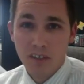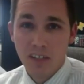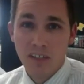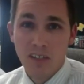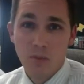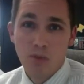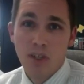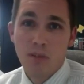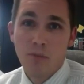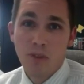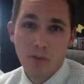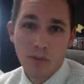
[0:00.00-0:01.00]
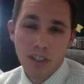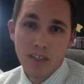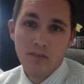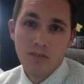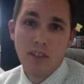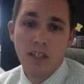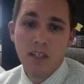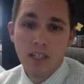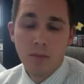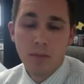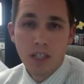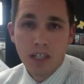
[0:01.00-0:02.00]
That's their primary way of
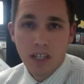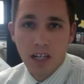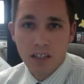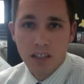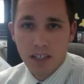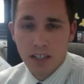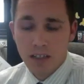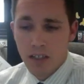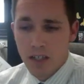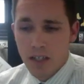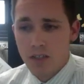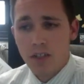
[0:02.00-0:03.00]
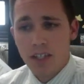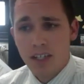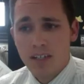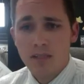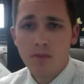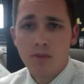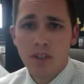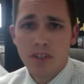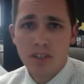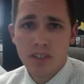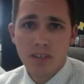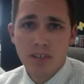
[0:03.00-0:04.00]
keeping in contact. So you could ask some
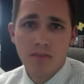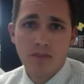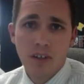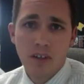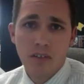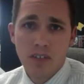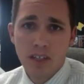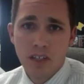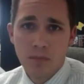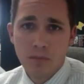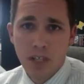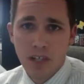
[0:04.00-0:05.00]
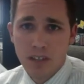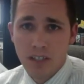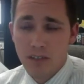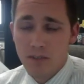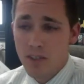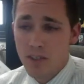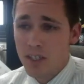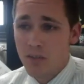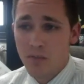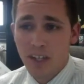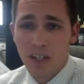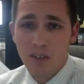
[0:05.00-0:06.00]
questions of, of the alumni on there, talk to
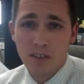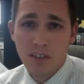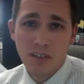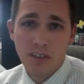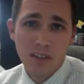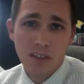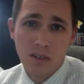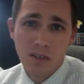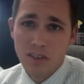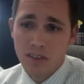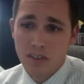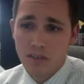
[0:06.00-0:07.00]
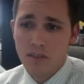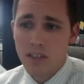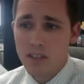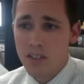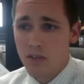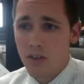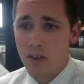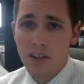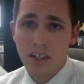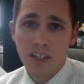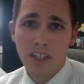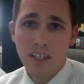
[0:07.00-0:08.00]
faculty, talk to current students, because they're all
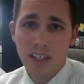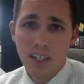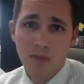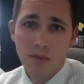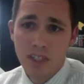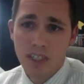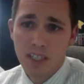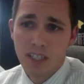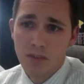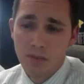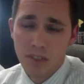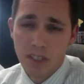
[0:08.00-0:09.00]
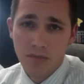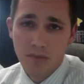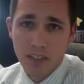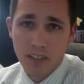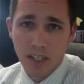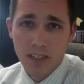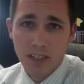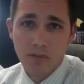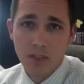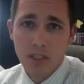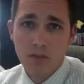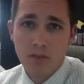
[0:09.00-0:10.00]
connected that way. That's really a fantastic
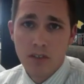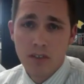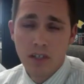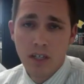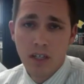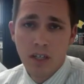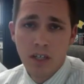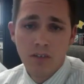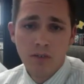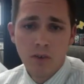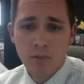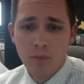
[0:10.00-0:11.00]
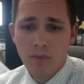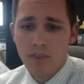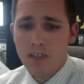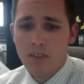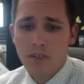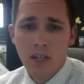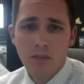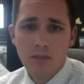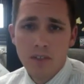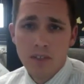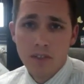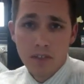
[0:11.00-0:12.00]
resource. Of course, professional
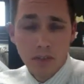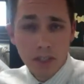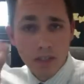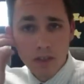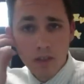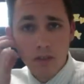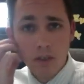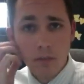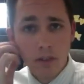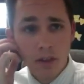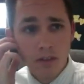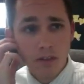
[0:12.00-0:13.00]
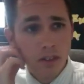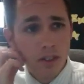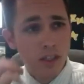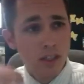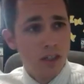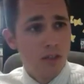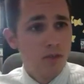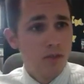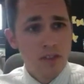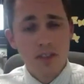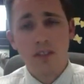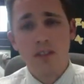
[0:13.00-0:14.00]
conferences are great too. I mean, our, for
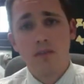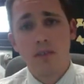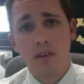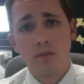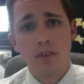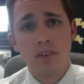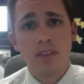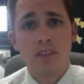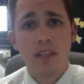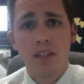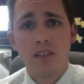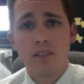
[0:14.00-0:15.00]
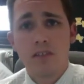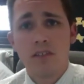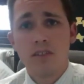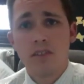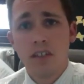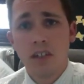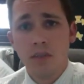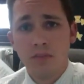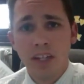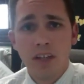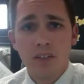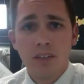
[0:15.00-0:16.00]
instance, our, our forensic science students and our
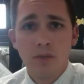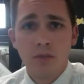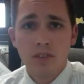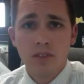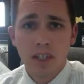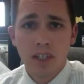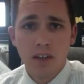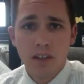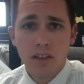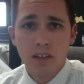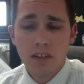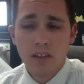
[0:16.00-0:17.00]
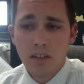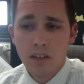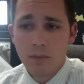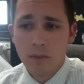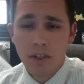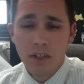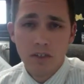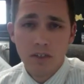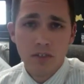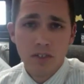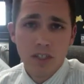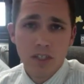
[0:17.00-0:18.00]
faculty were just down at the uh, American
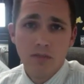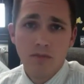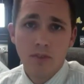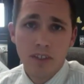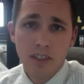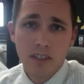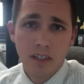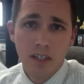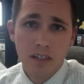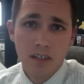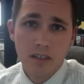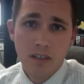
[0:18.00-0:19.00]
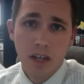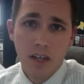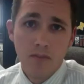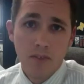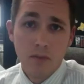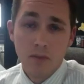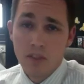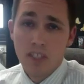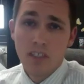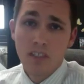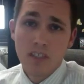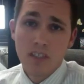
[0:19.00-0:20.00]
Association of Forensic Sciences conference, which was
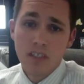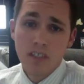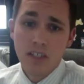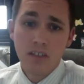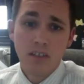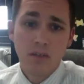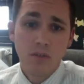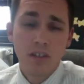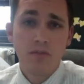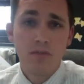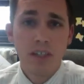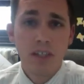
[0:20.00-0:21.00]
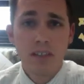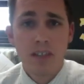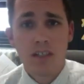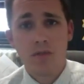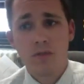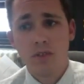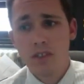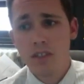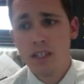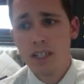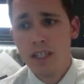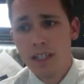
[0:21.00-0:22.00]
in D C, so right in Fran's neck of the woods.
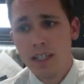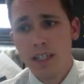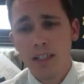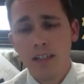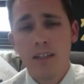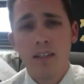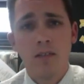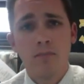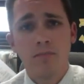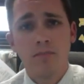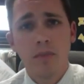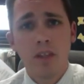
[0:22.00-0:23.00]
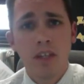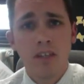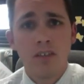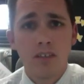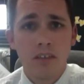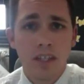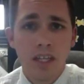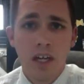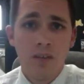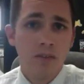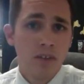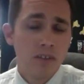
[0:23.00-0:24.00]
And um, that's, they
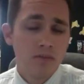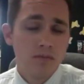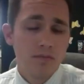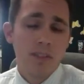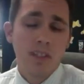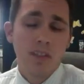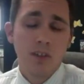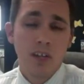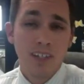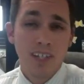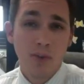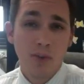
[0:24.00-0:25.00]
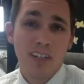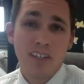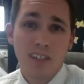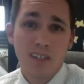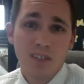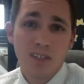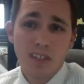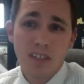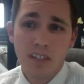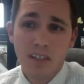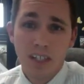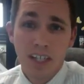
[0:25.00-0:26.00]
offer a lot of networking sessions
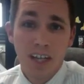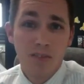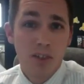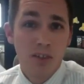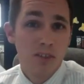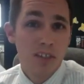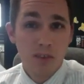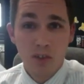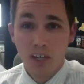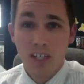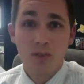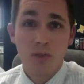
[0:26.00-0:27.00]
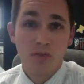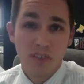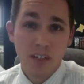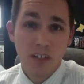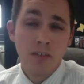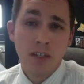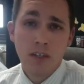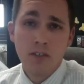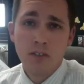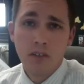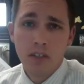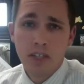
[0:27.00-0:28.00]
there. They have a, they have a graduate fair now,
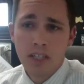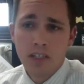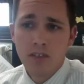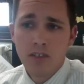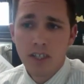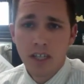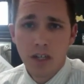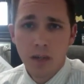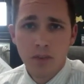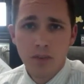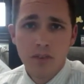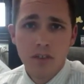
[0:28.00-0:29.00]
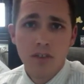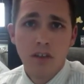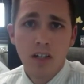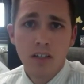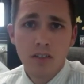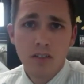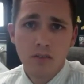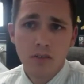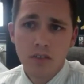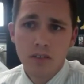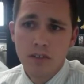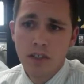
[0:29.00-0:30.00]
so they actually had opportunities to talk to
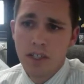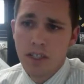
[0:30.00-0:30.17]
schools.